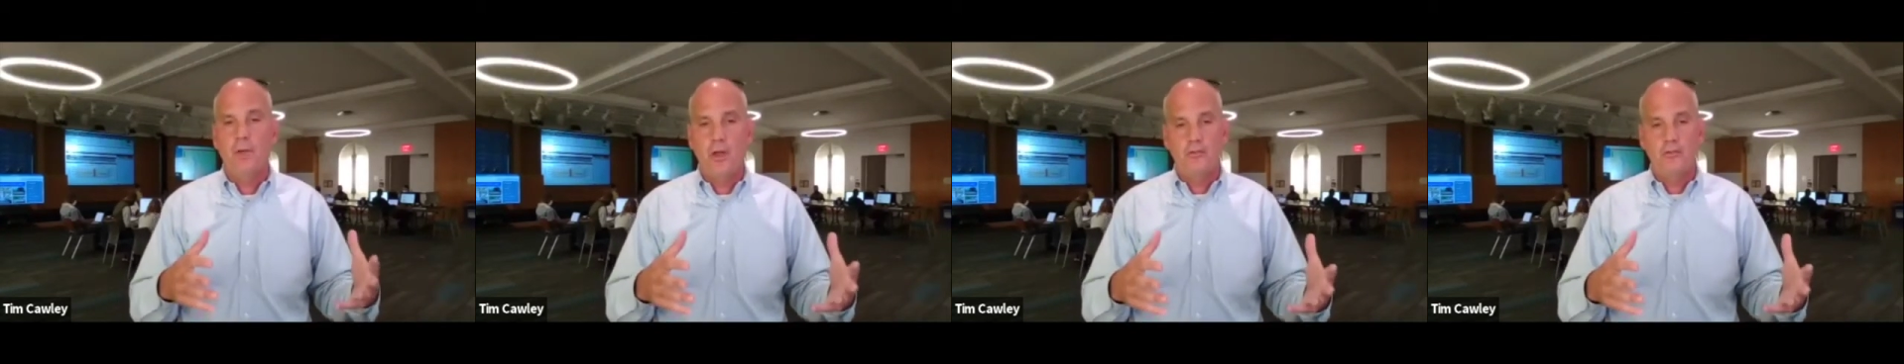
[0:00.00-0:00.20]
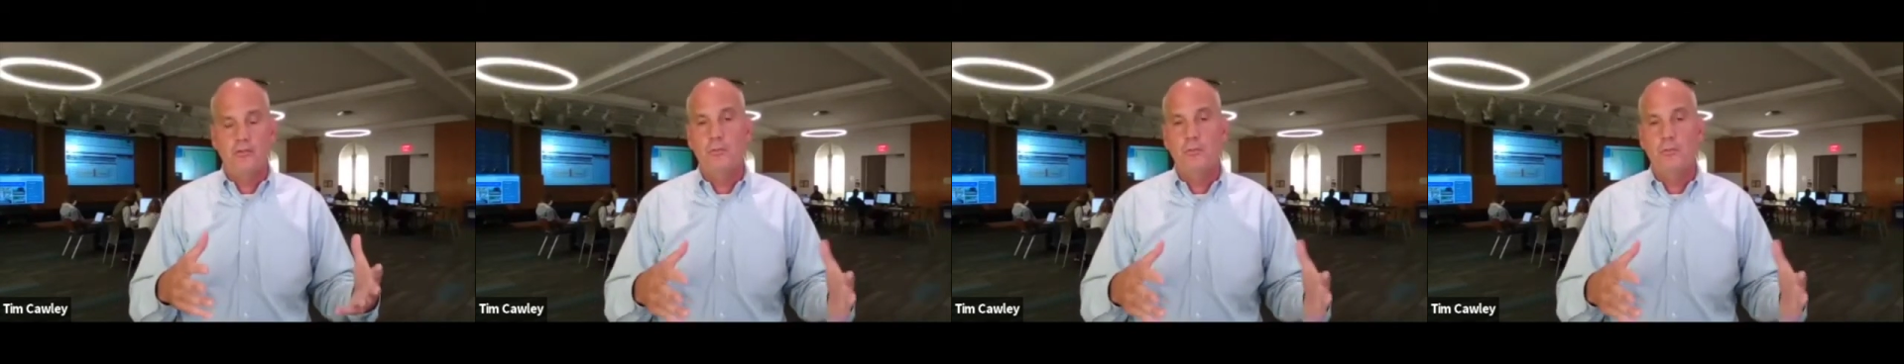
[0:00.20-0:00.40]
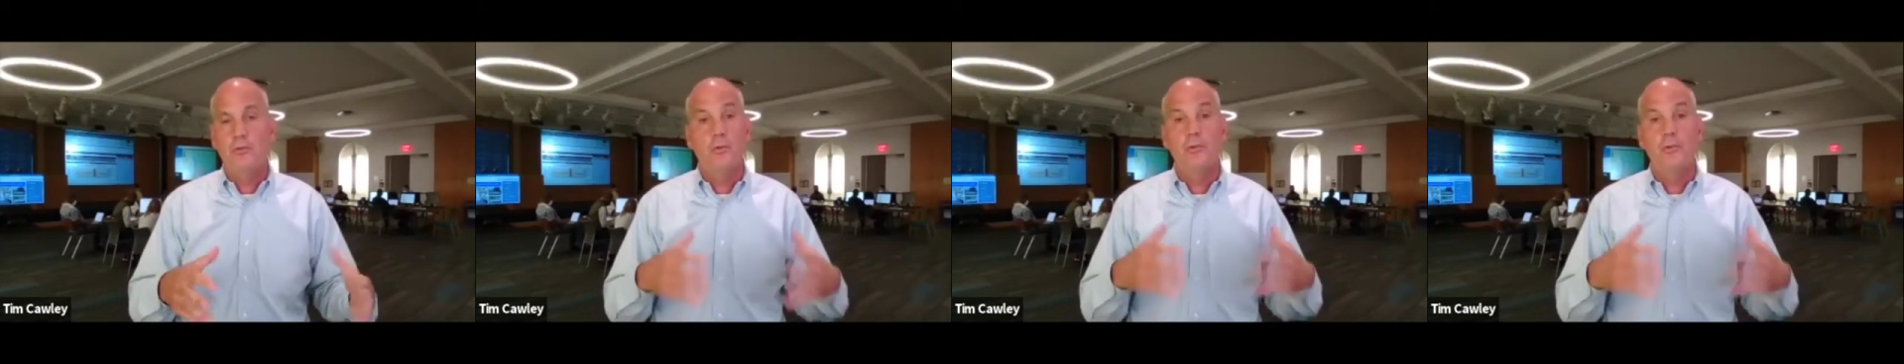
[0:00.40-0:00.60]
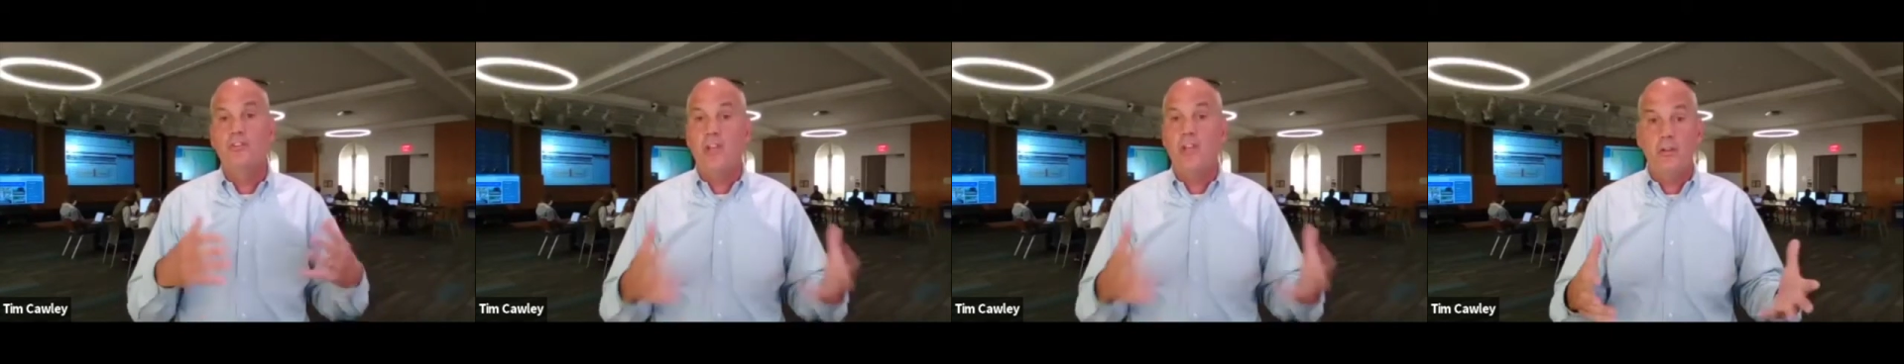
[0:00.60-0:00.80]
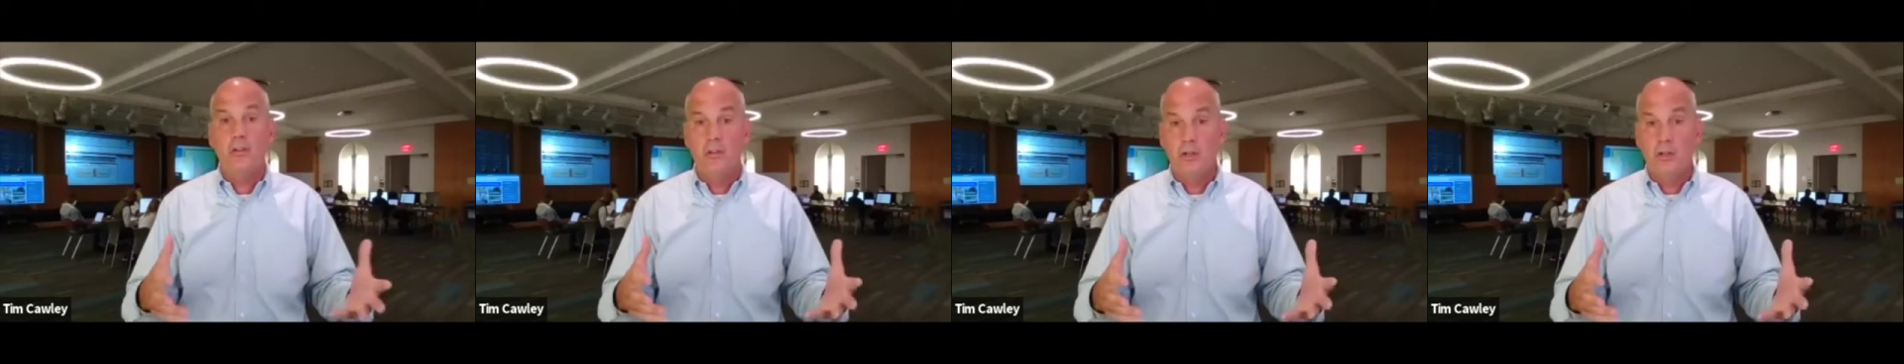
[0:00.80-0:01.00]
customers or
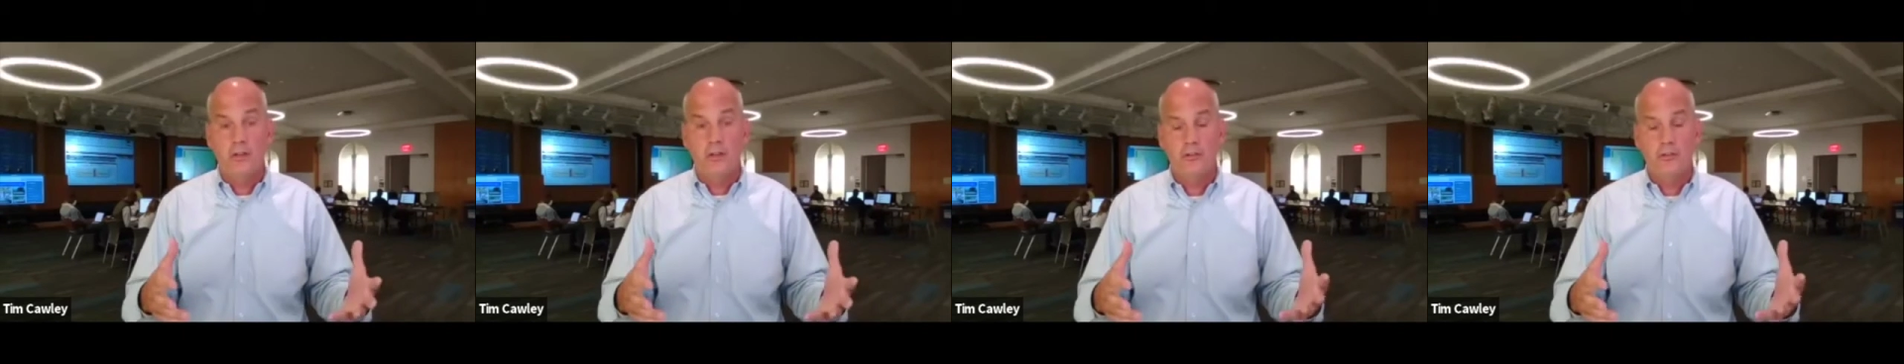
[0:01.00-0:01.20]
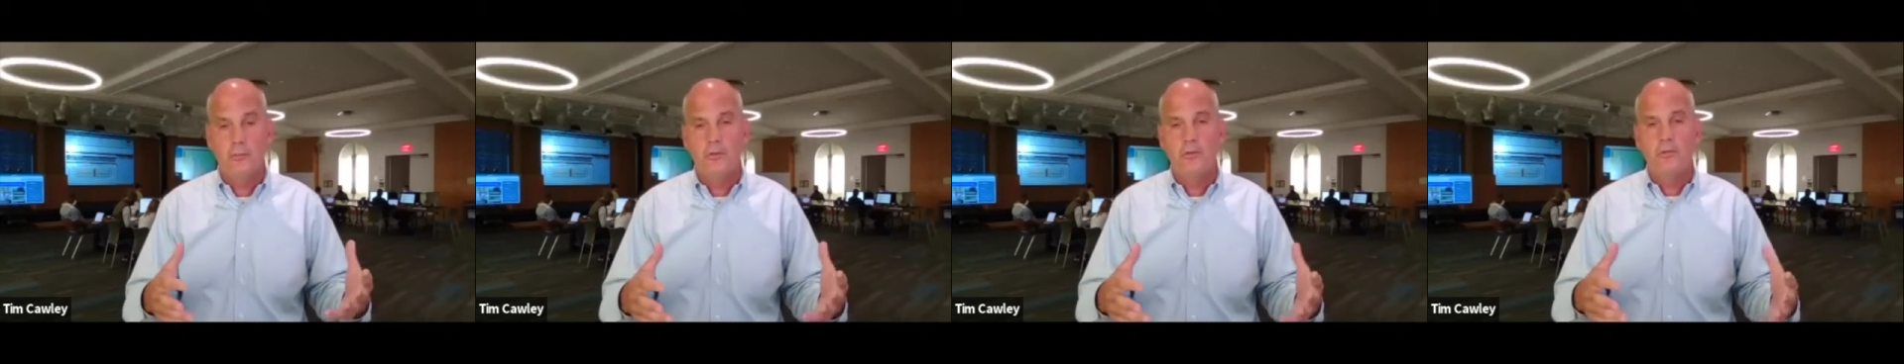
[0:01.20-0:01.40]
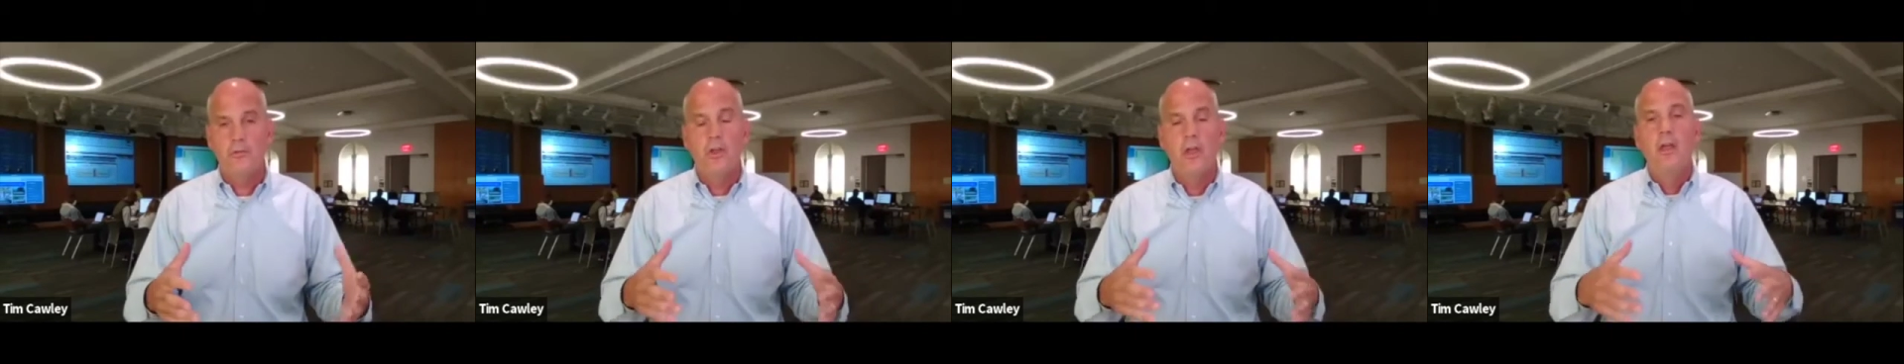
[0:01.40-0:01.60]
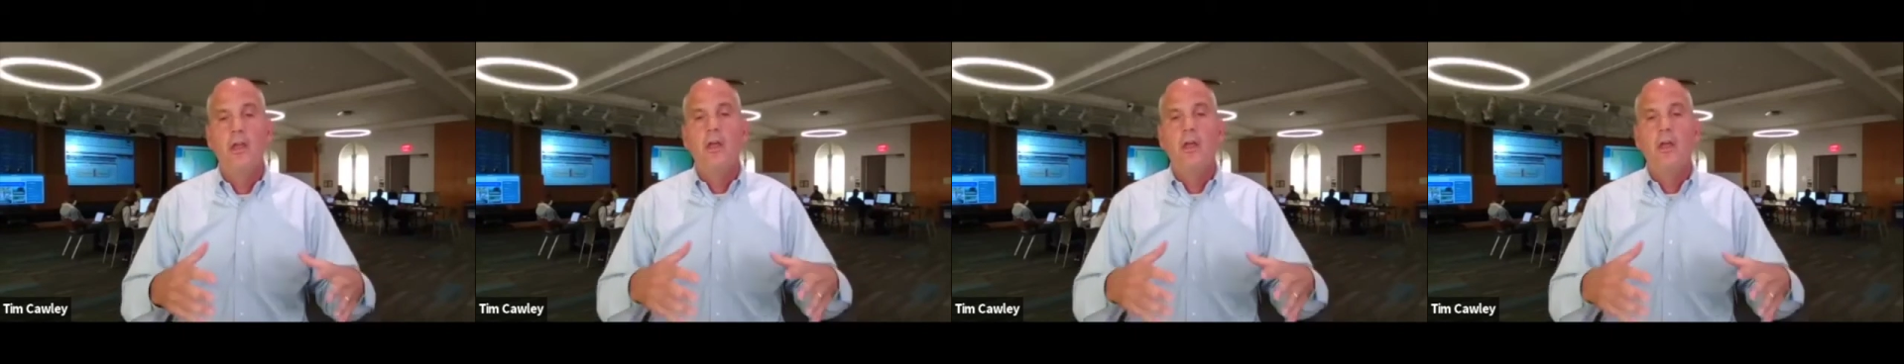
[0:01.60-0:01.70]
single customers,